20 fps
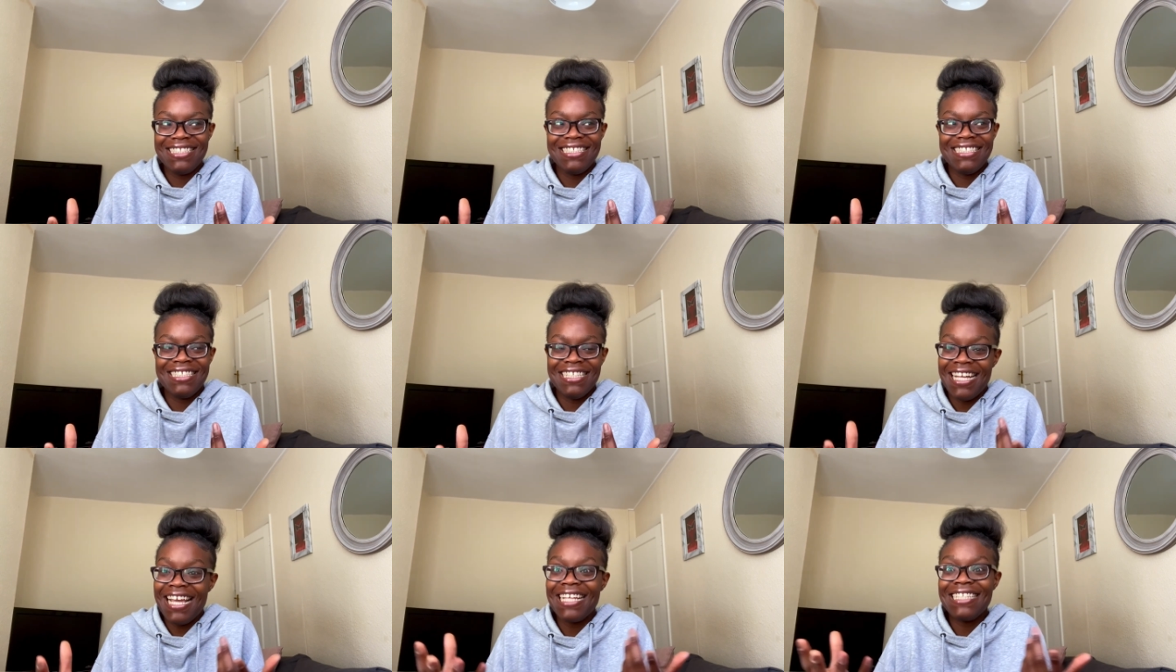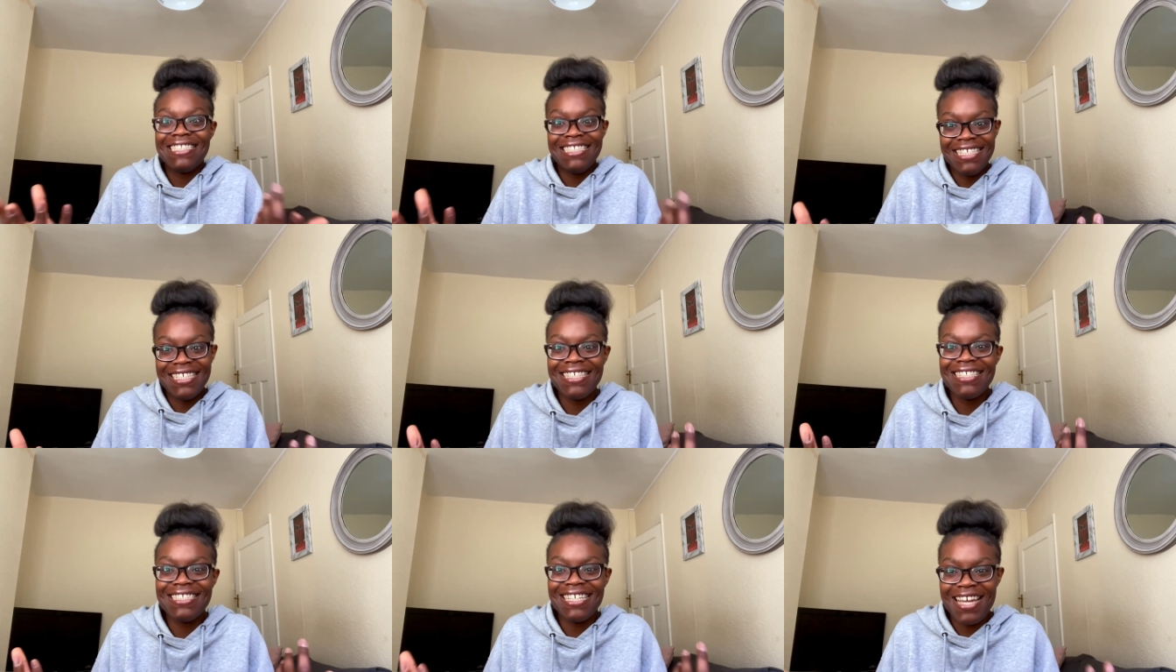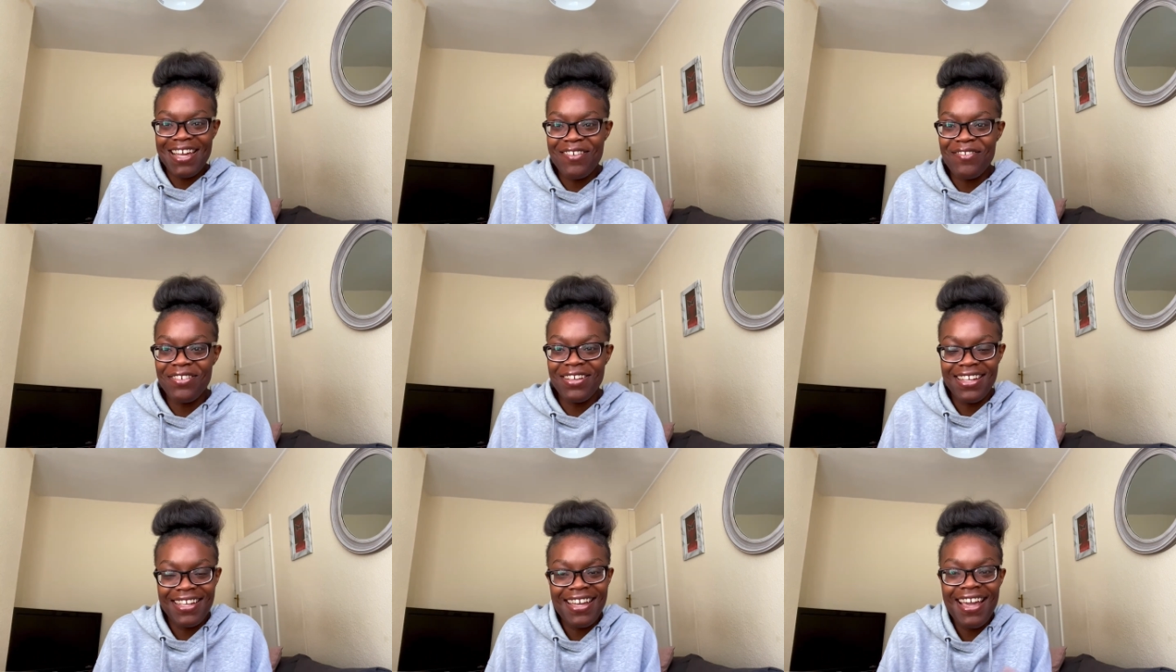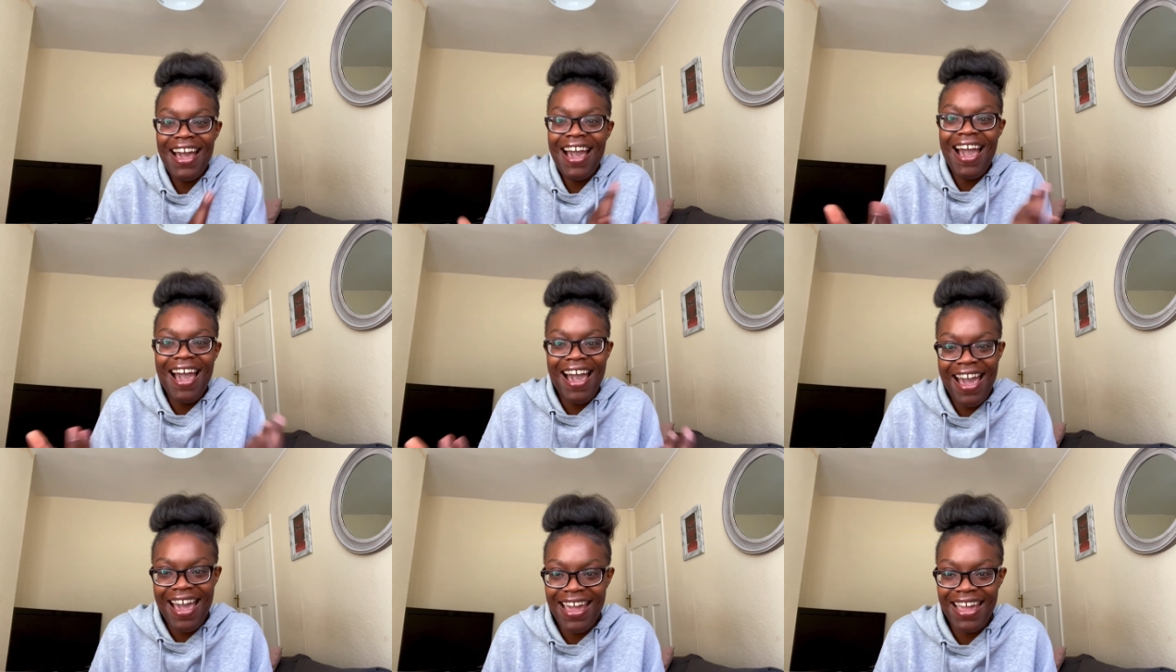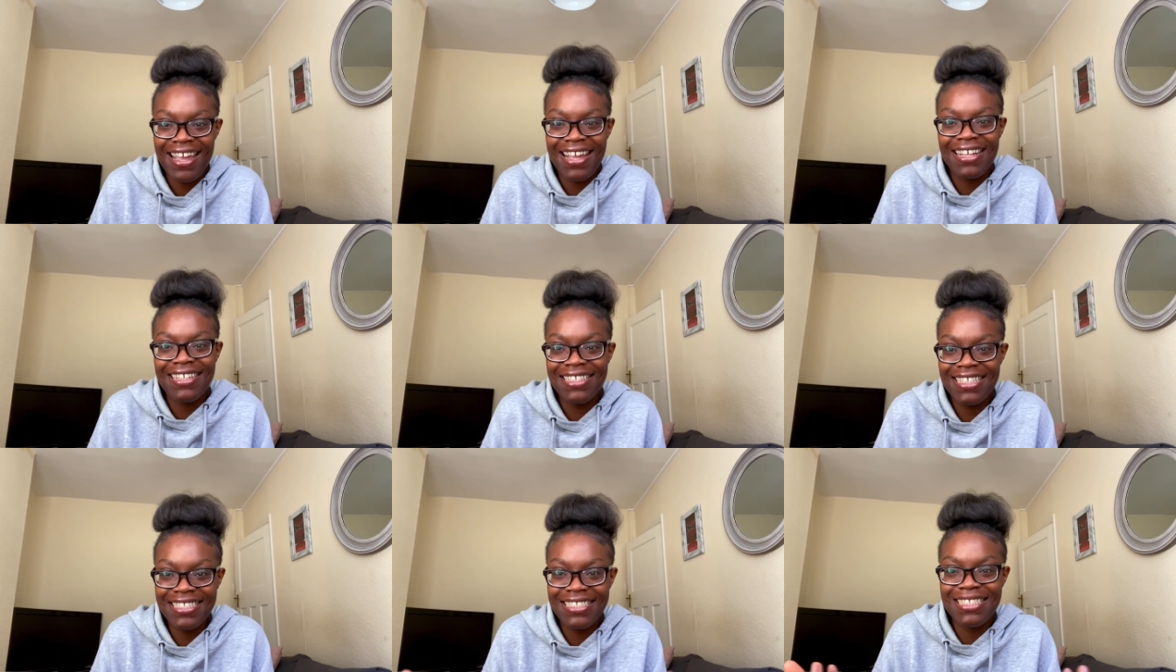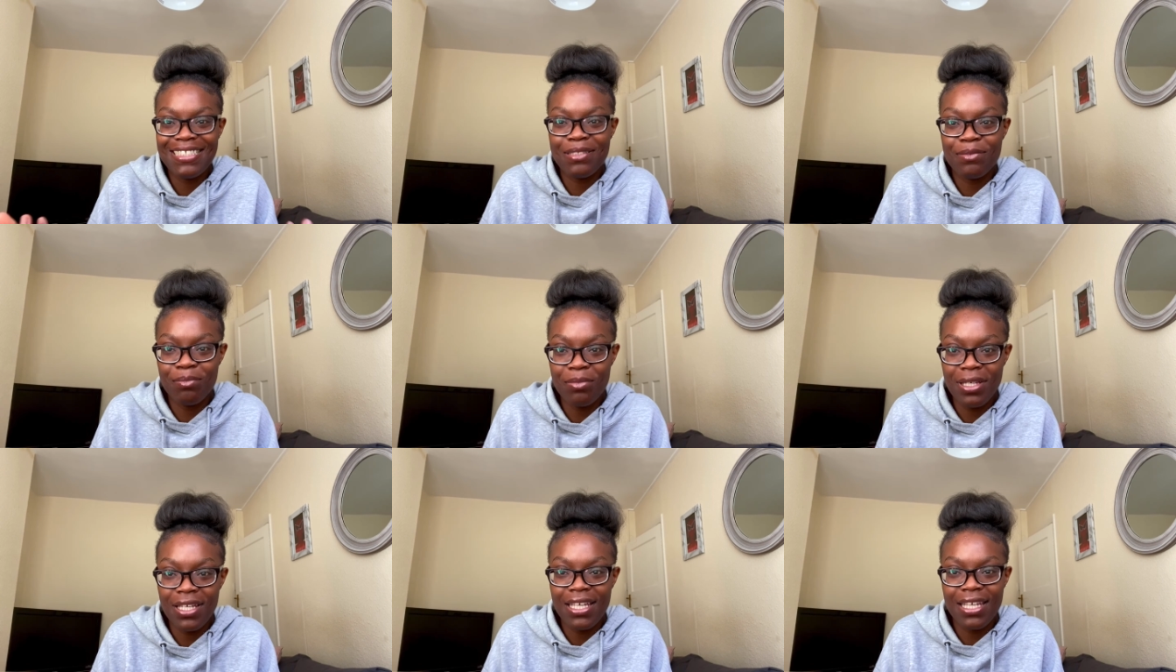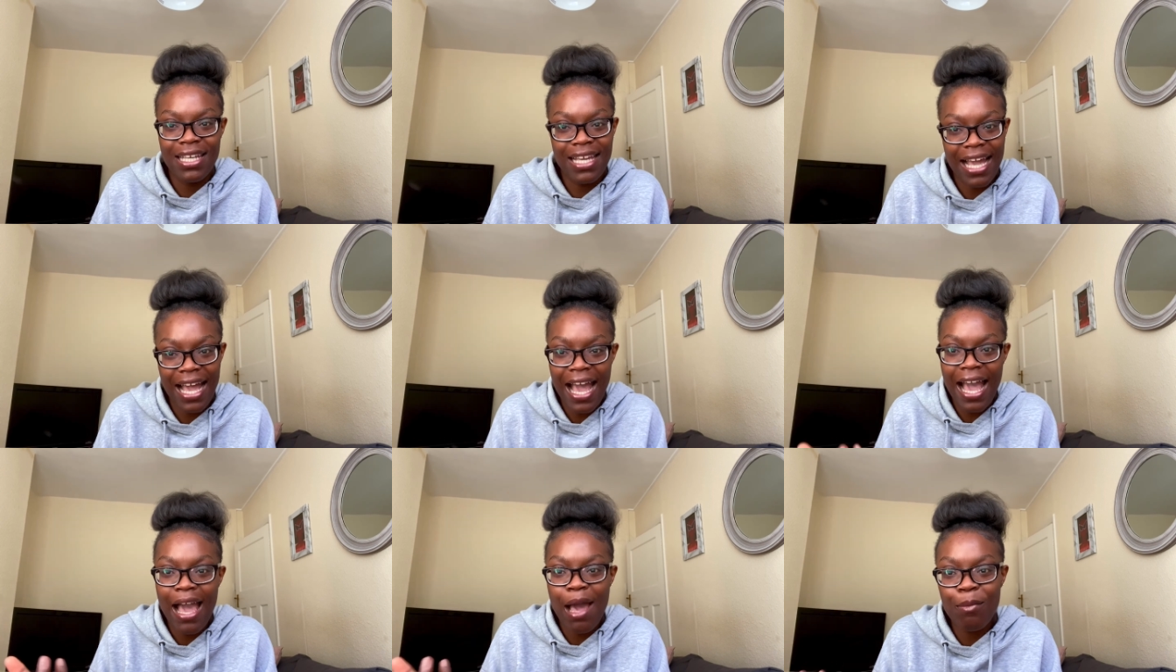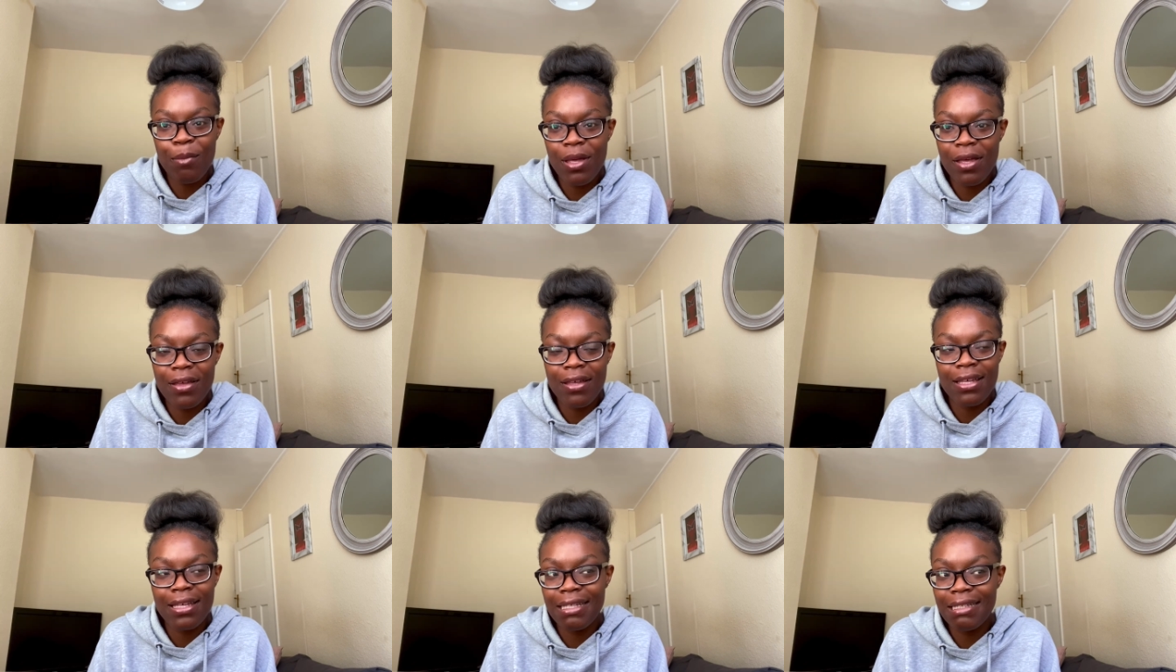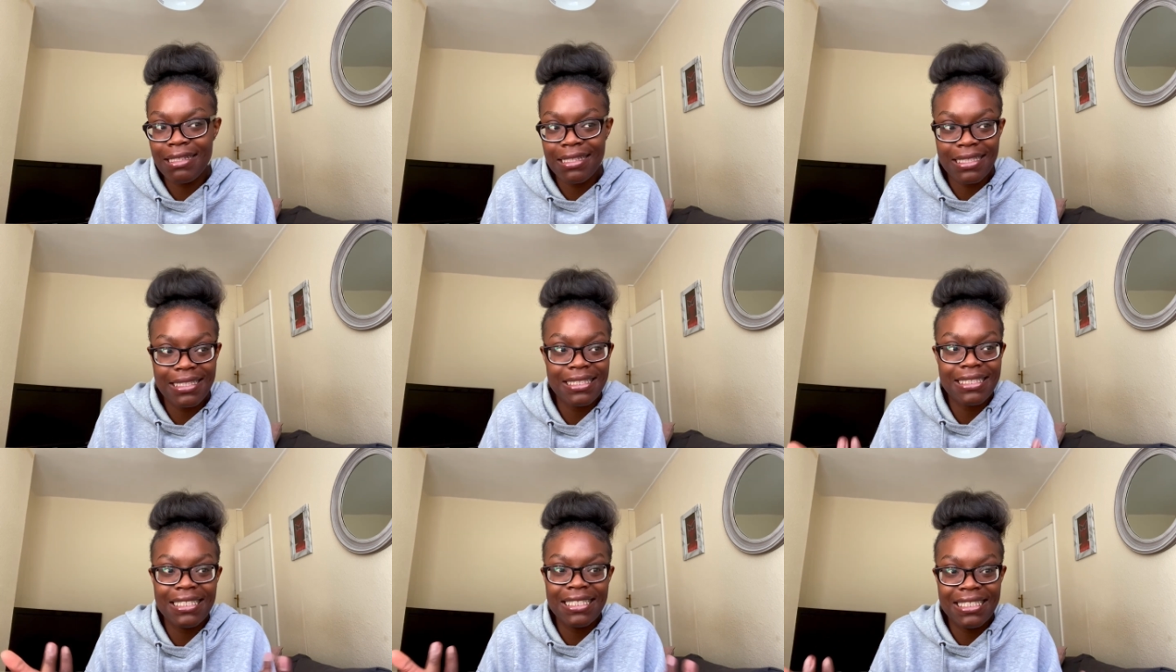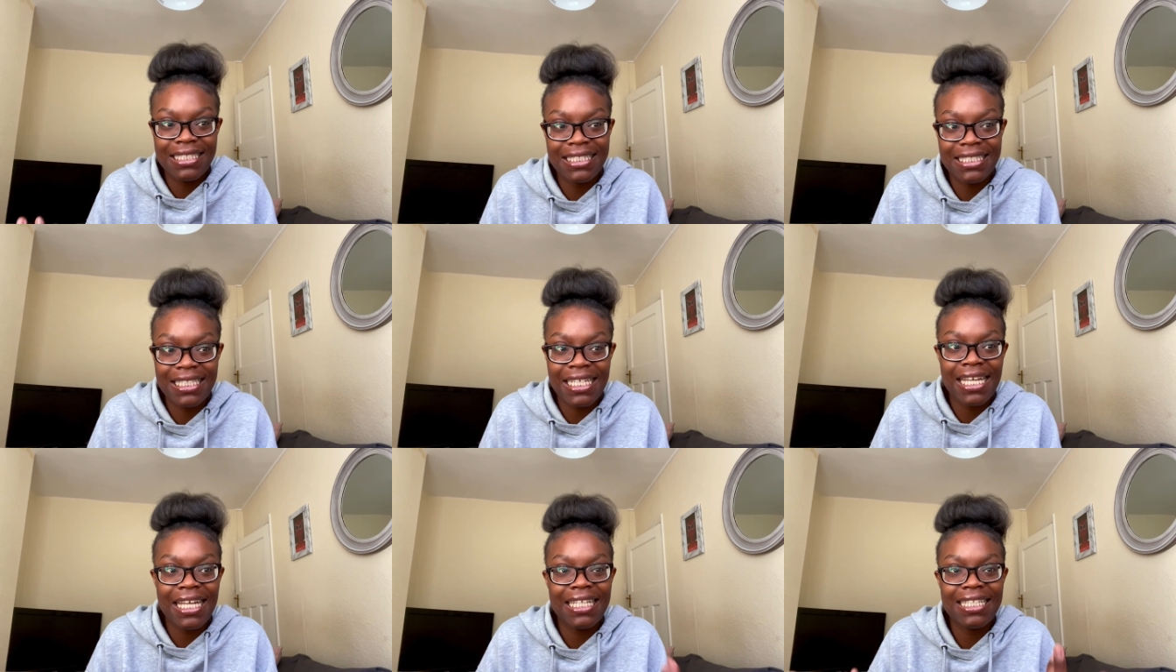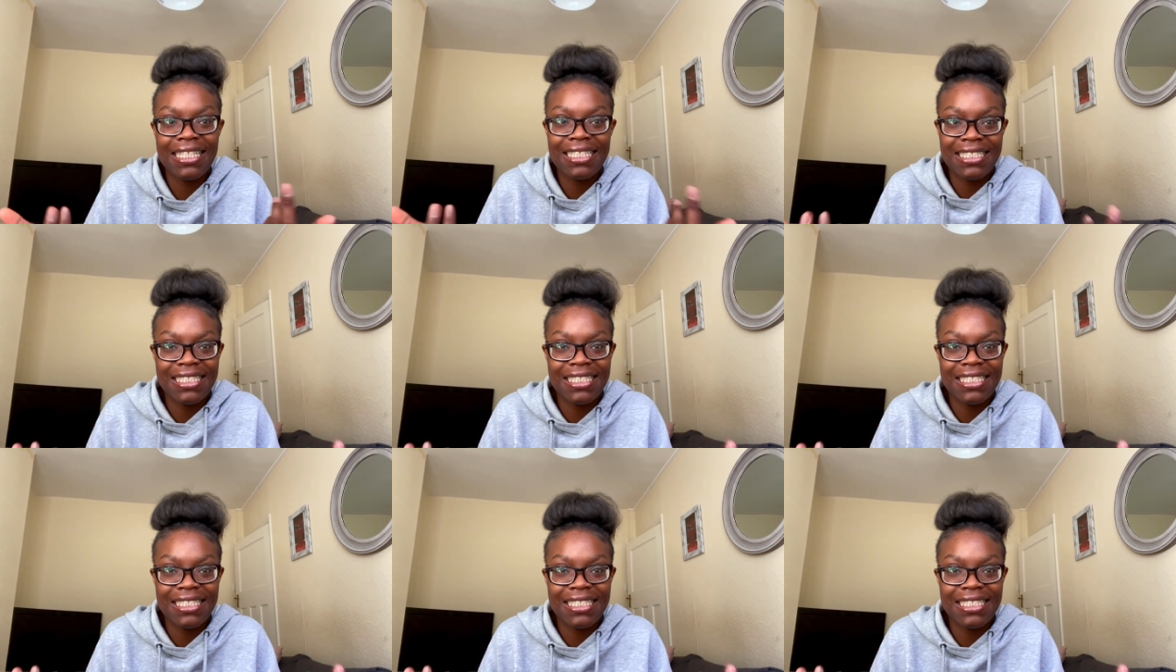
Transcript: You're like, dear diary, hi, this is me, I'm here, this is that,